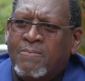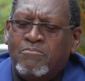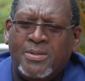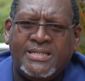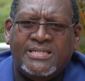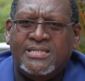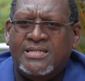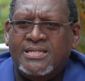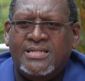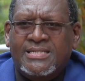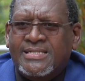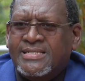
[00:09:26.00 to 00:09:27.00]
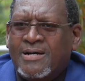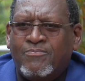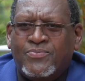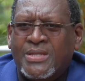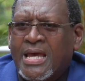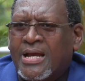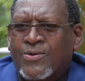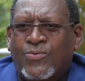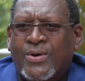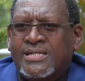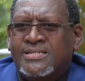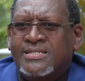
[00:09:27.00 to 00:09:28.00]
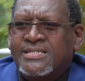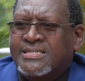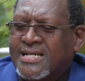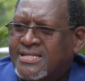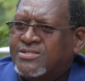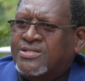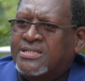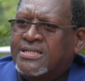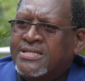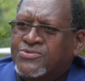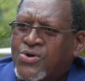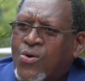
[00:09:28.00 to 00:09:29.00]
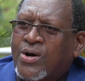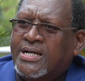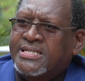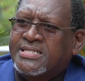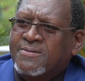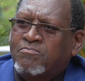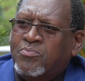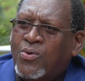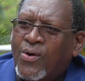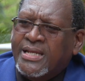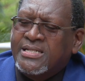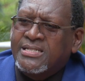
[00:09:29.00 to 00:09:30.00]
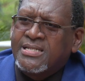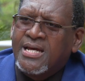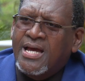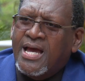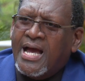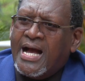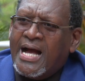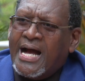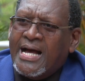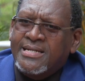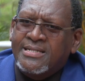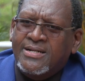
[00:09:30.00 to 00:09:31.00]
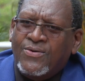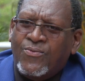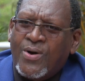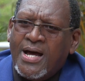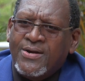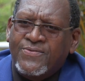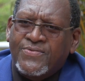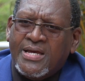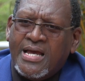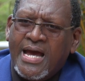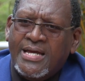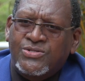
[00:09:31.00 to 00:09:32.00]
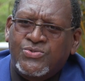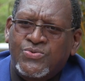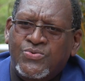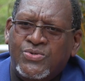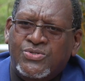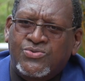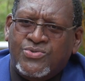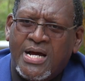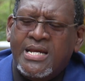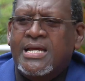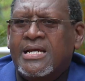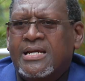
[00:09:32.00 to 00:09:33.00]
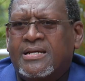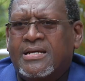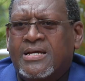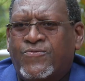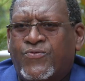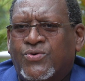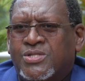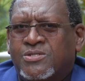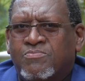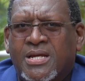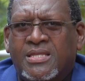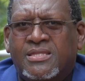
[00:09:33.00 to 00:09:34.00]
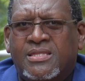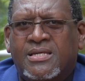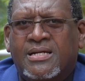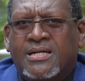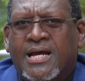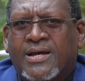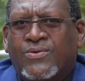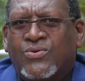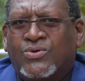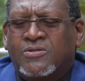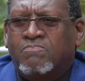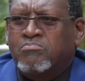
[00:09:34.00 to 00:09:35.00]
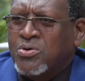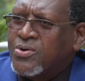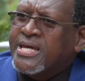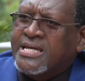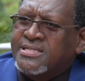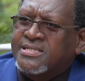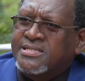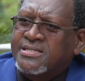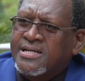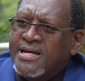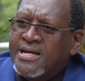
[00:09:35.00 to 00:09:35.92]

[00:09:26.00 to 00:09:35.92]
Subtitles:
but something went disastrously wrong at some point, and one of the guys who was running Fort Smith, a guy called Pukis,